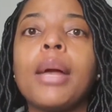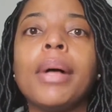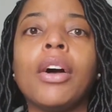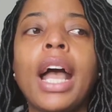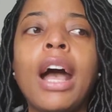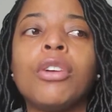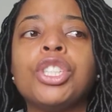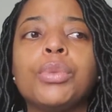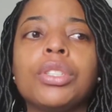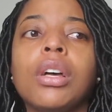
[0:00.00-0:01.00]
about how
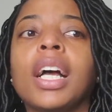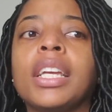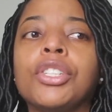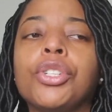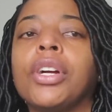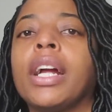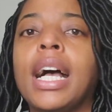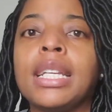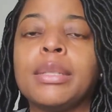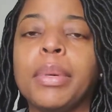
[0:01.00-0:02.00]
she was talking to her
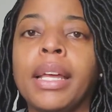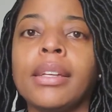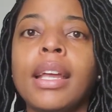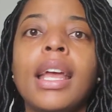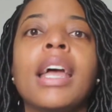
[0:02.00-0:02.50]
husband.